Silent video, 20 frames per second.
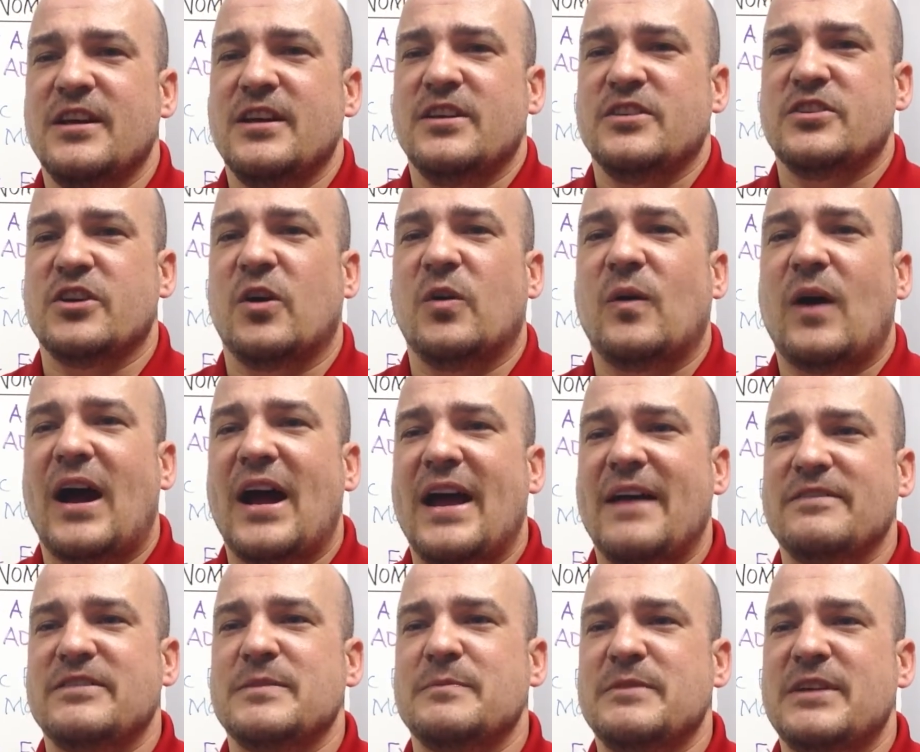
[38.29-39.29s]
So I
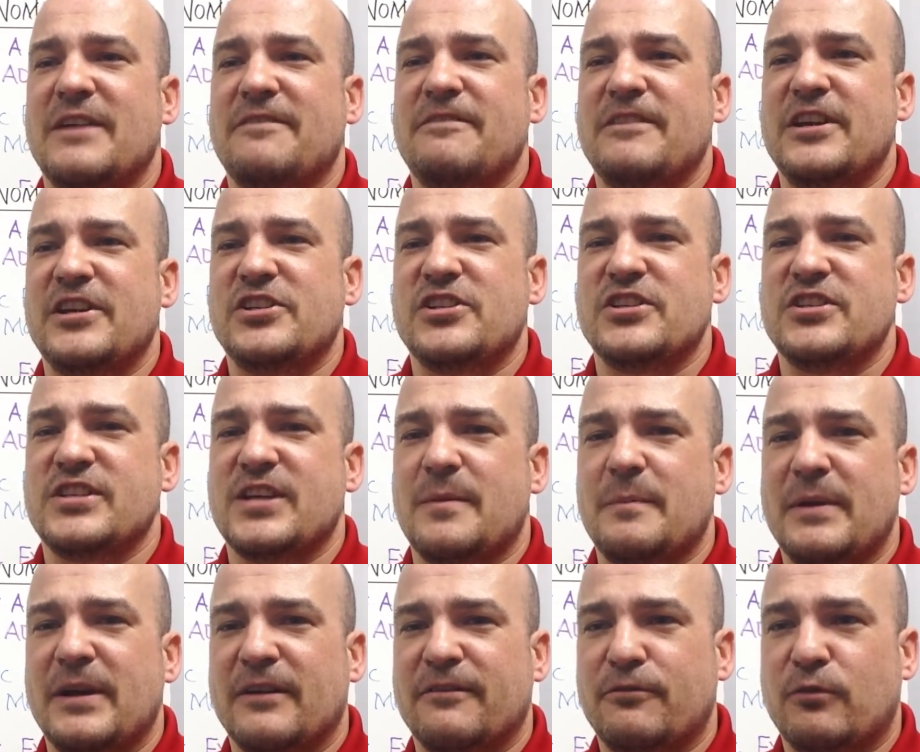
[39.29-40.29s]
have some definitions up
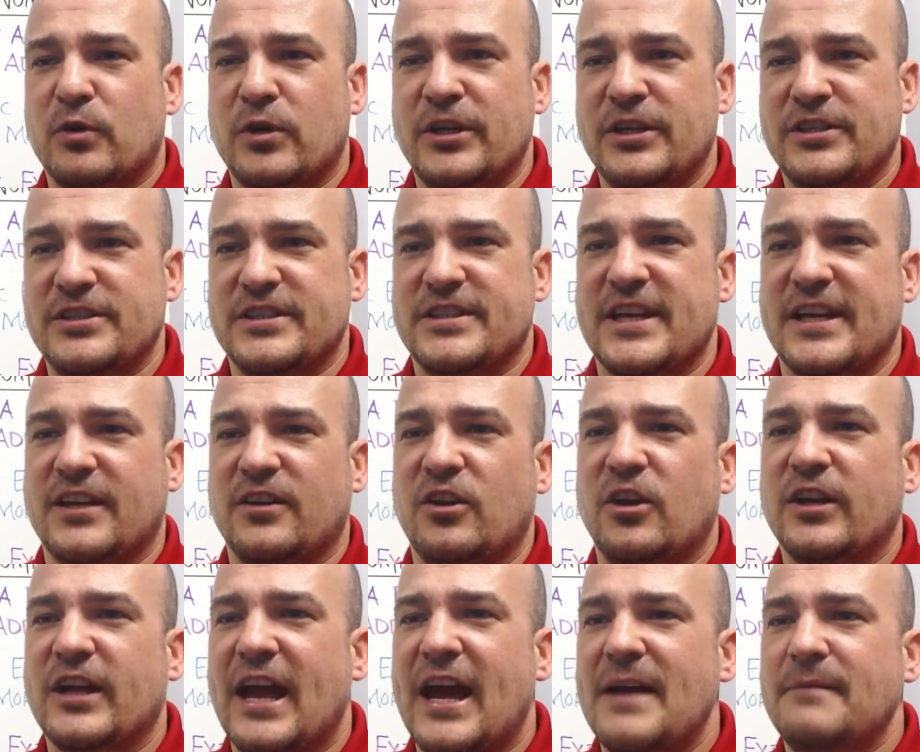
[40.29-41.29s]
here for you to take a
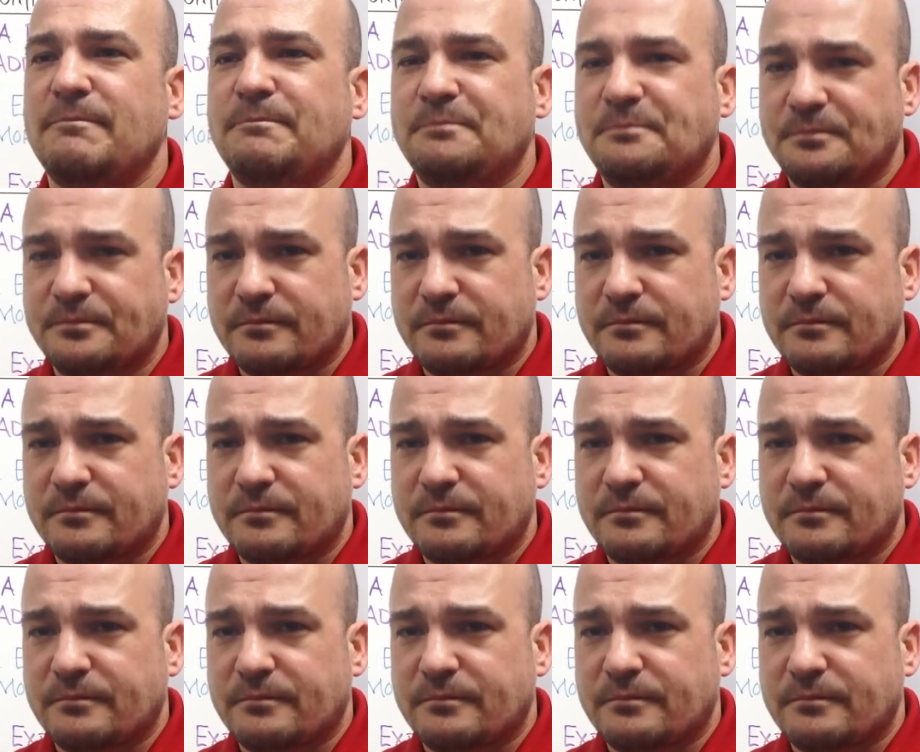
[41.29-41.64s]
look at.